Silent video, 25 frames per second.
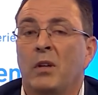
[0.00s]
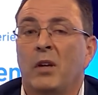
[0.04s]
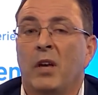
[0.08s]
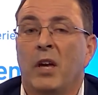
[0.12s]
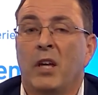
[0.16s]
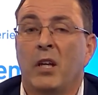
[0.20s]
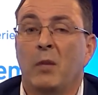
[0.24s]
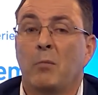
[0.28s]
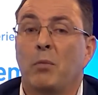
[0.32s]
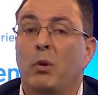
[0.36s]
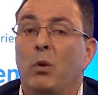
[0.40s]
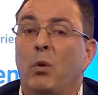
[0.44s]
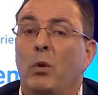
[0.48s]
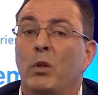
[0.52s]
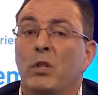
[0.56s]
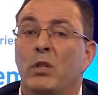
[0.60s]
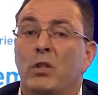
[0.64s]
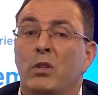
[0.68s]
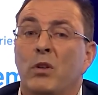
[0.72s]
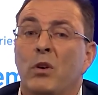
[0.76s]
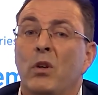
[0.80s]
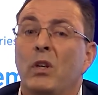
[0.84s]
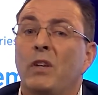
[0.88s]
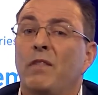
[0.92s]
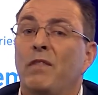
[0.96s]
It employs
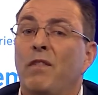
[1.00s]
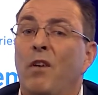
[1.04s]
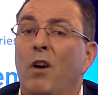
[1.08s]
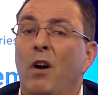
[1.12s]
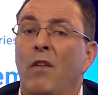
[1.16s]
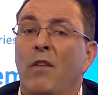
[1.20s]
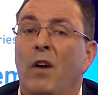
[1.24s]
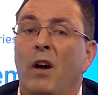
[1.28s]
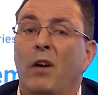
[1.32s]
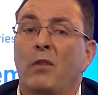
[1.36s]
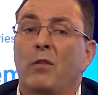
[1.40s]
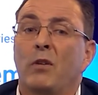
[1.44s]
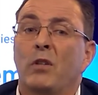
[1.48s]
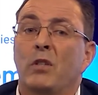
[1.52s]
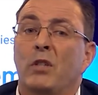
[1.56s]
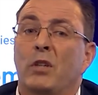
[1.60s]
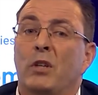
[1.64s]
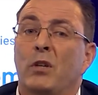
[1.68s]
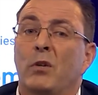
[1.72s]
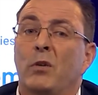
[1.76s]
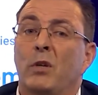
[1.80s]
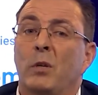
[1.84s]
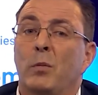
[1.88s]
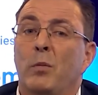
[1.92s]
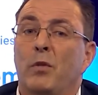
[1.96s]
3,500
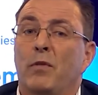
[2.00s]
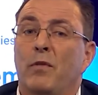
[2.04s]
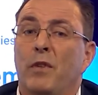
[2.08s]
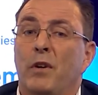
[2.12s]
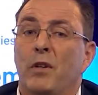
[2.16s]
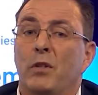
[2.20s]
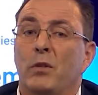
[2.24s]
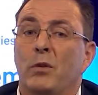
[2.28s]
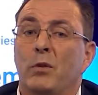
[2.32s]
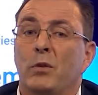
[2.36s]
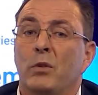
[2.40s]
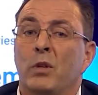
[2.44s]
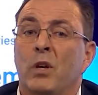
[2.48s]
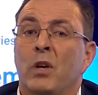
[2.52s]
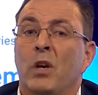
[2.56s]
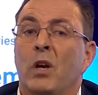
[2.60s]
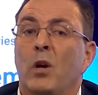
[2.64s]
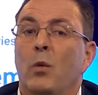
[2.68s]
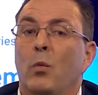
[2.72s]
security professionals